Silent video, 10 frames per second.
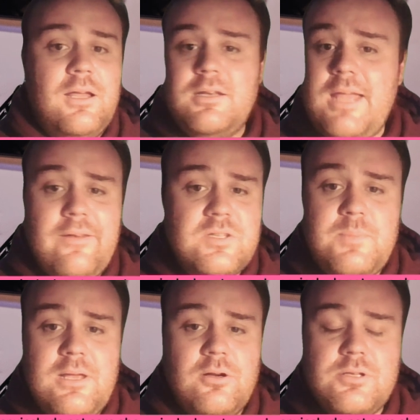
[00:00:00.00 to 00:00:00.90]
Native
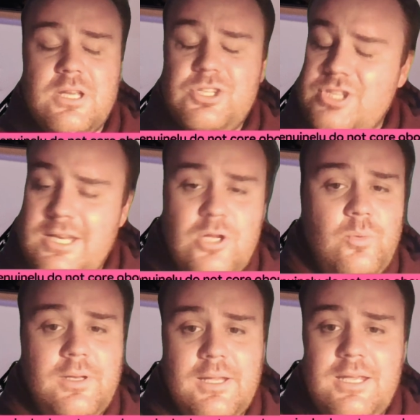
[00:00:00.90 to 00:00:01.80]
speakers
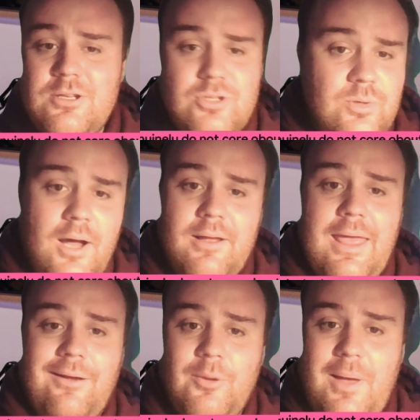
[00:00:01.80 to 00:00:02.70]
genuinely do not
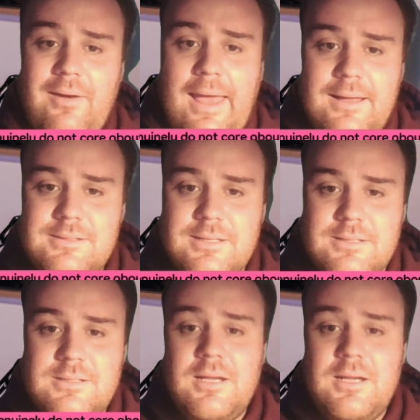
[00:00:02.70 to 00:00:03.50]
care about accent.